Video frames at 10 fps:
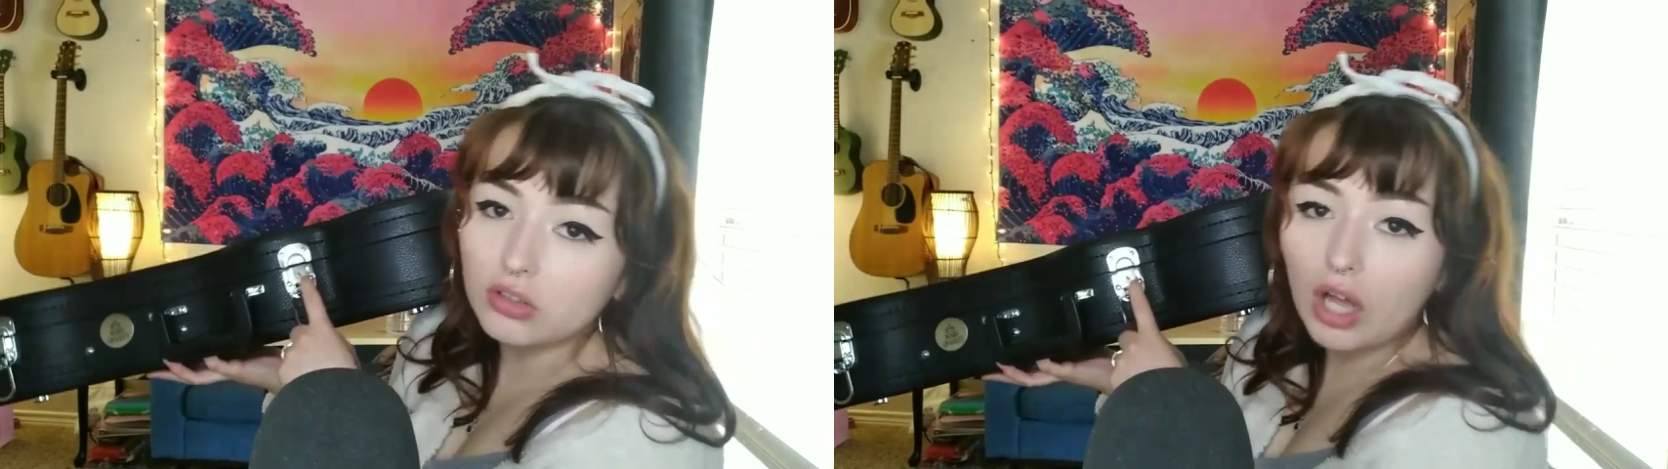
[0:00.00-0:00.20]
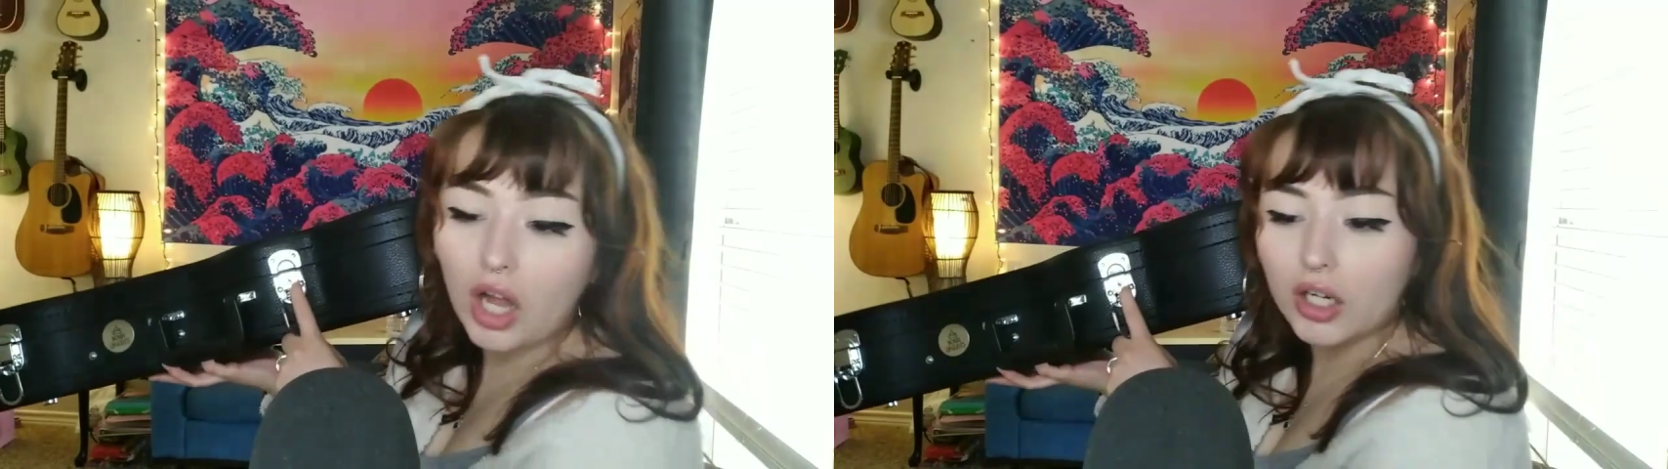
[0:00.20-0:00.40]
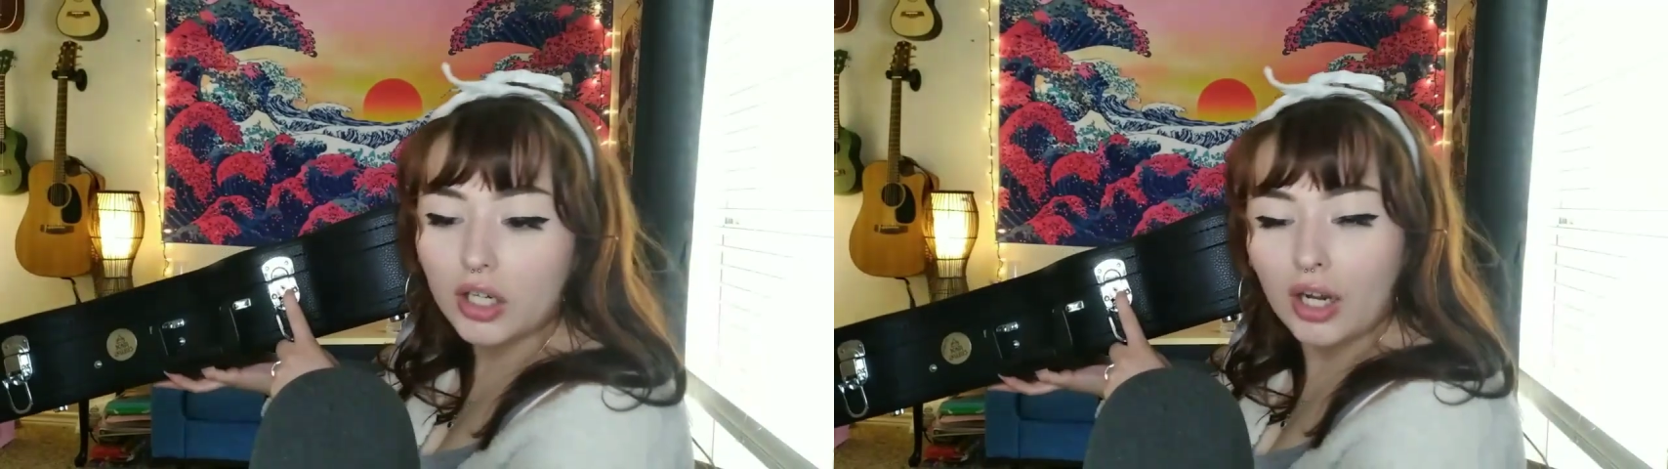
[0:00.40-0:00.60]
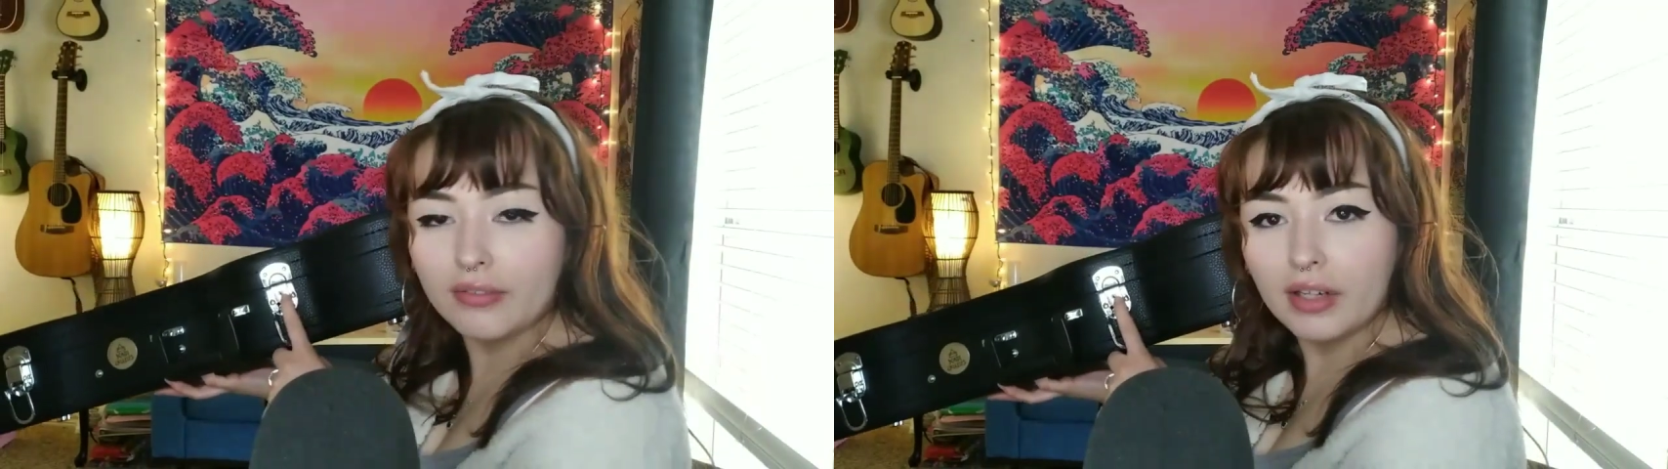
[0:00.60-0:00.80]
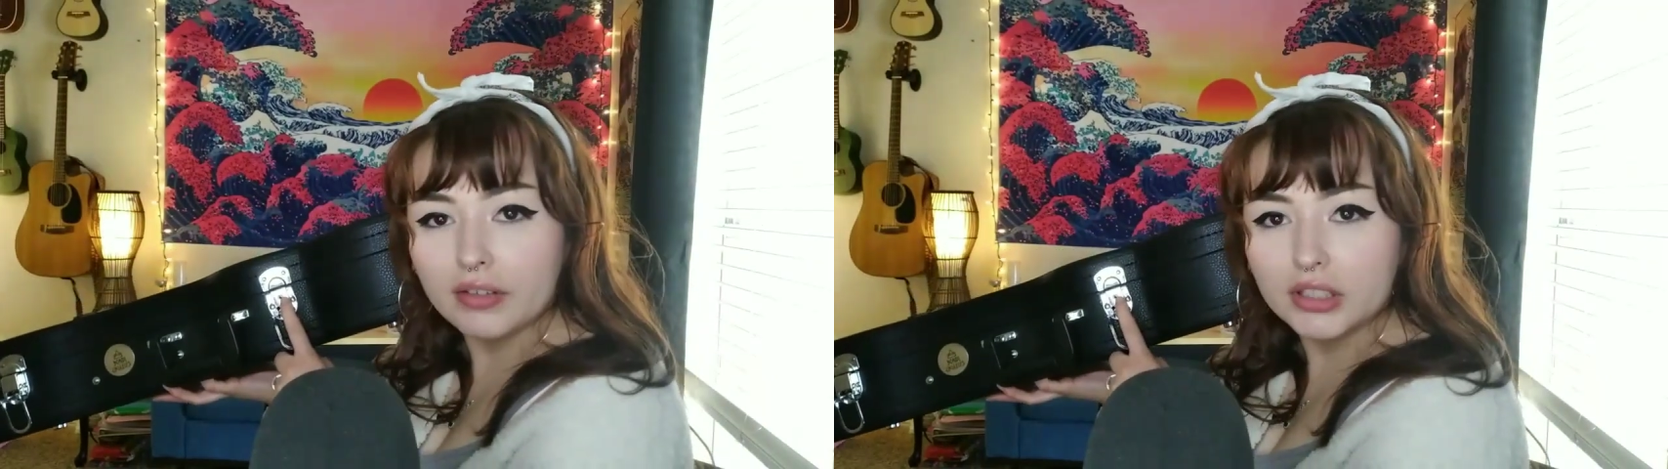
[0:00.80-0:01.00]
lock.
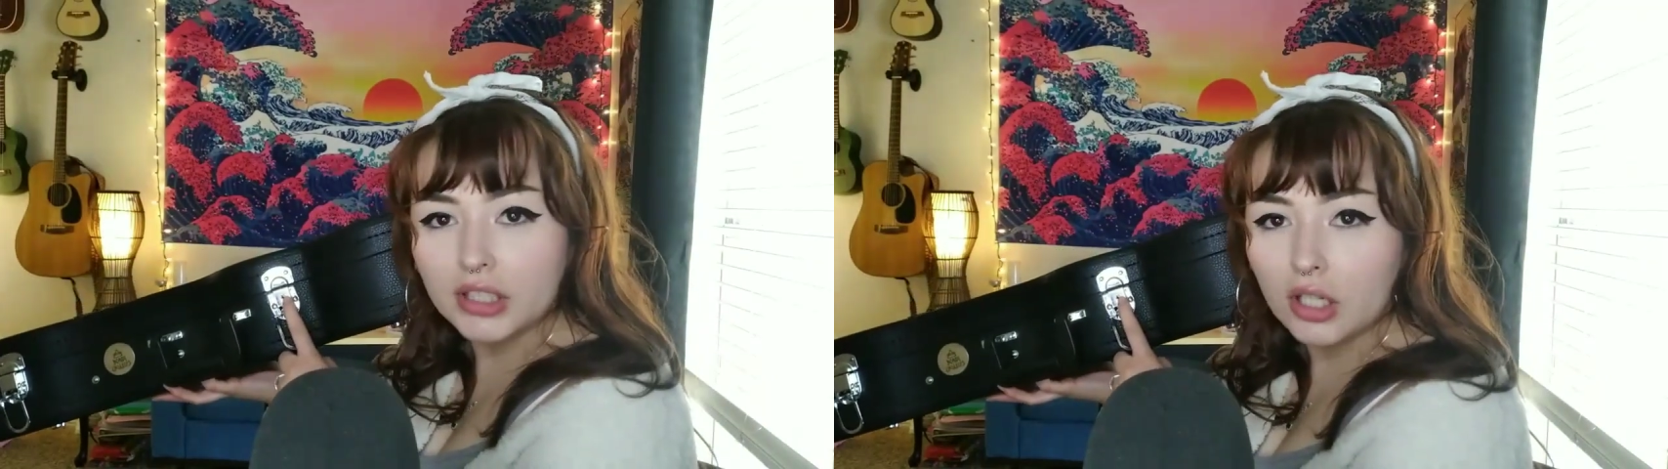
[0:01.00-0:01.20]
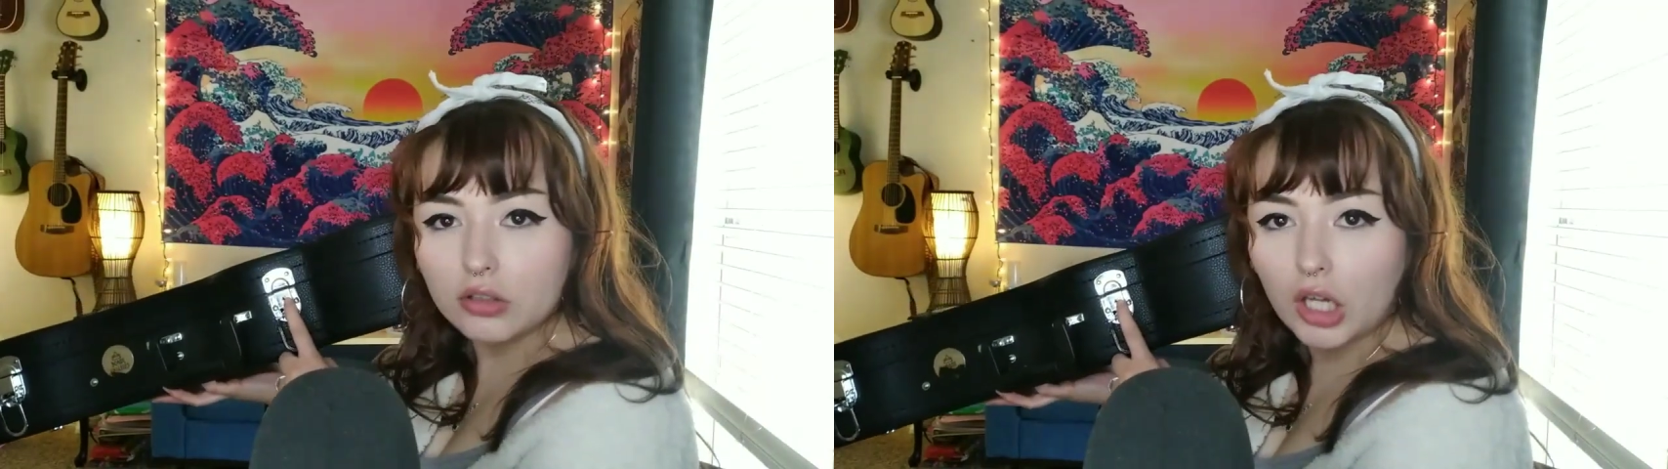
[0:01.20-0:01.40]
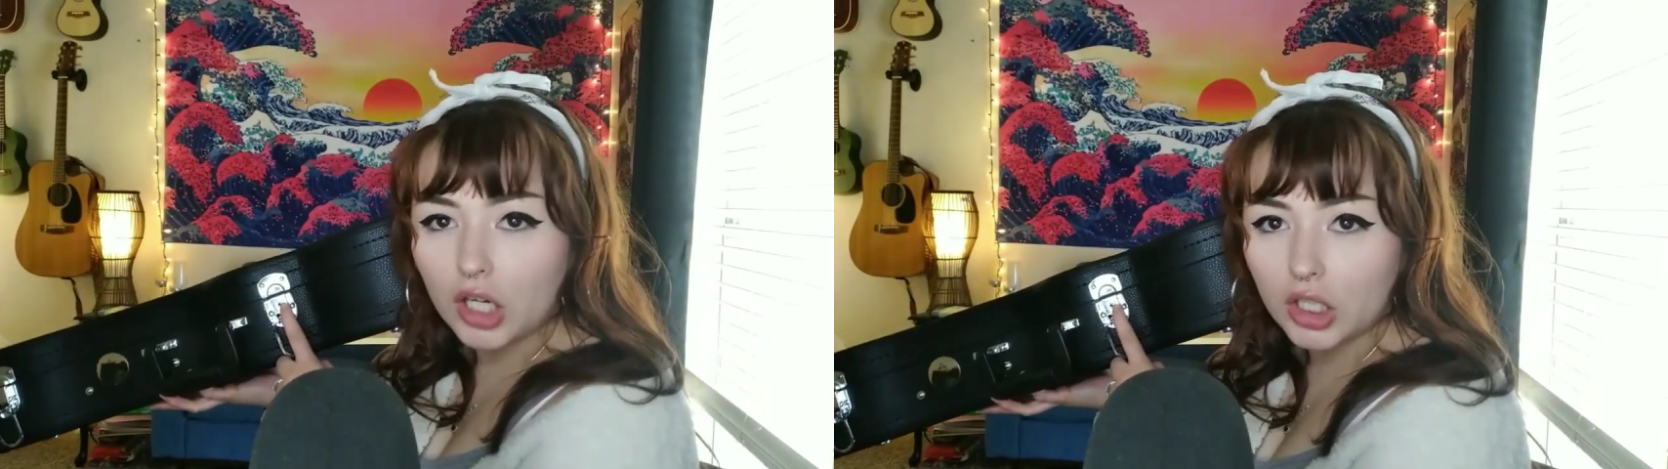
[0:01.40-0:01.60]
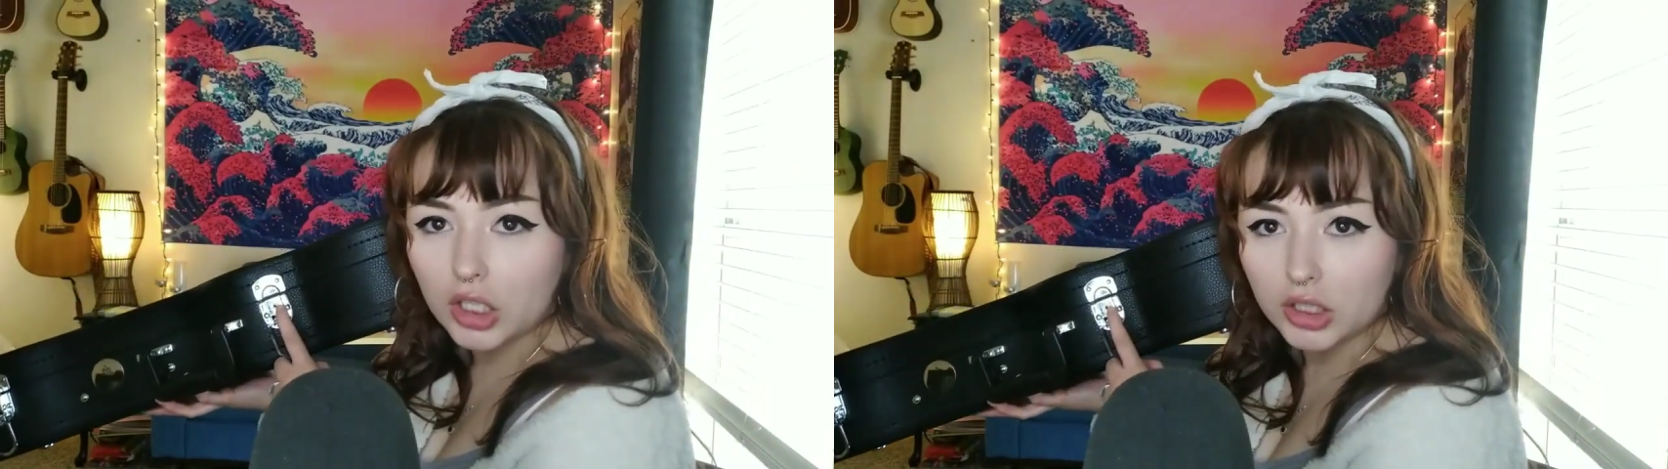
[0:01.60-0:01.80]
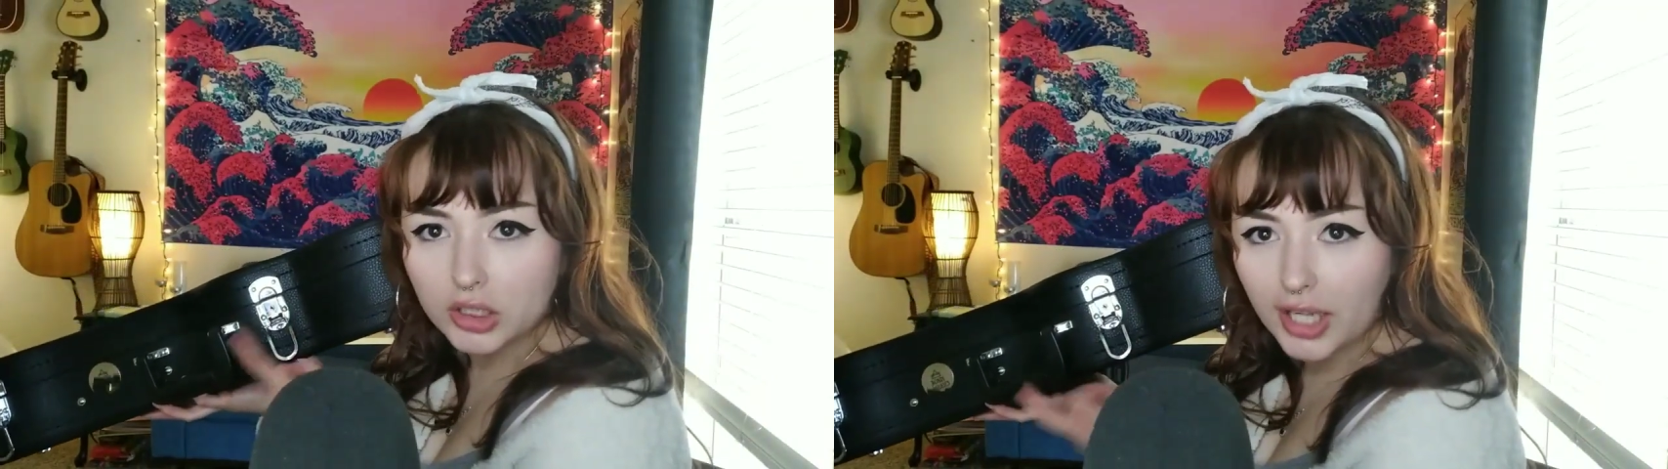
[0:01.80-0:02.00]
I've never seen a lock on
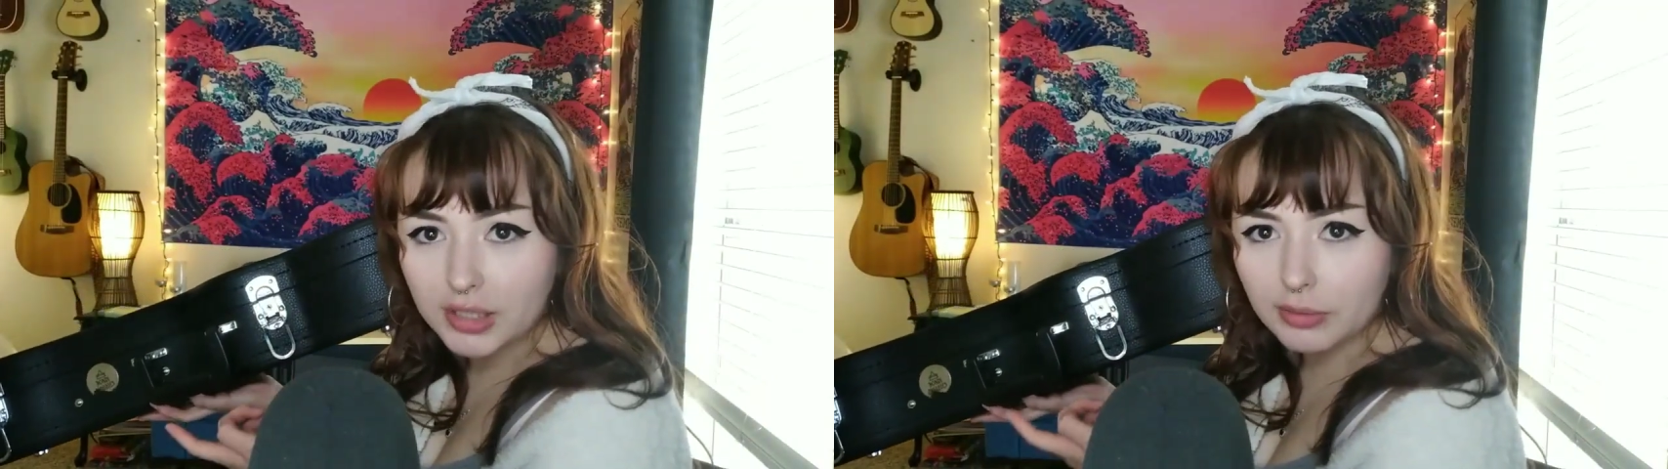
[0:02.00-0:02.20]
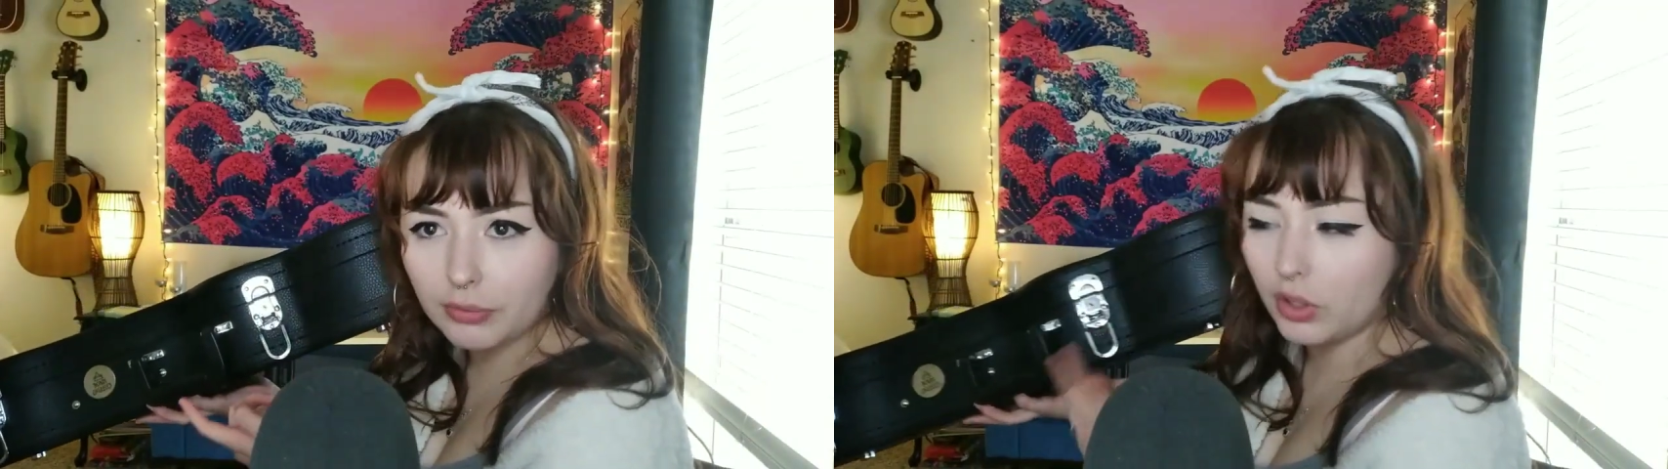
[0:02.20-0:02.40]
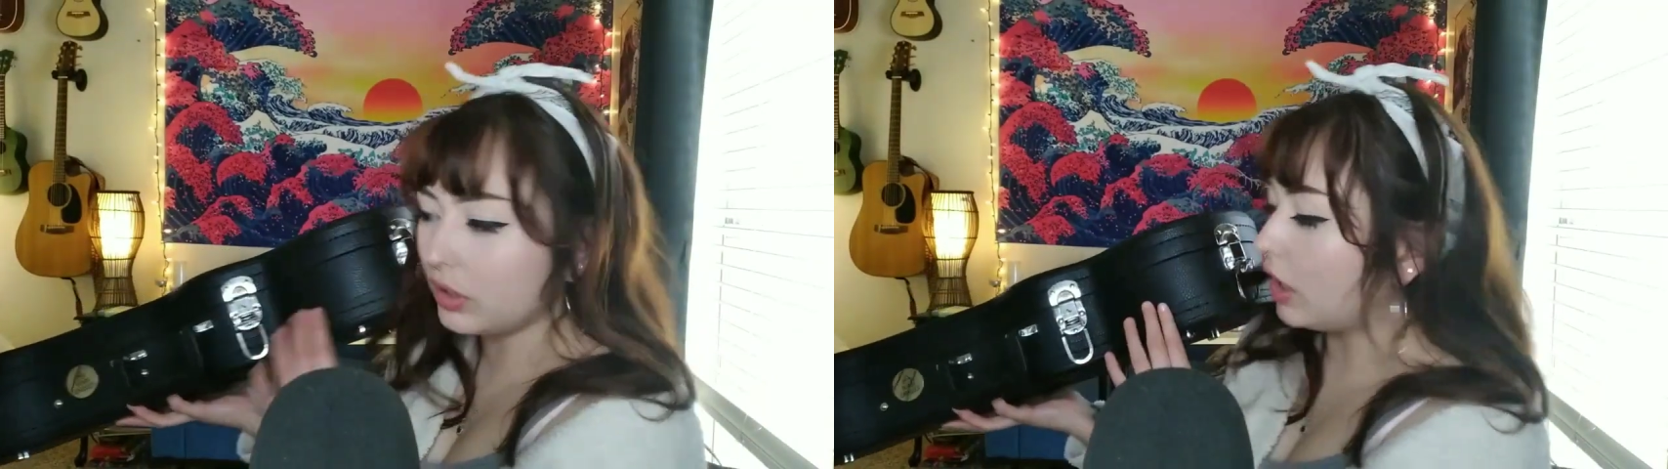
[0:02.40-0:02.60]
a case before,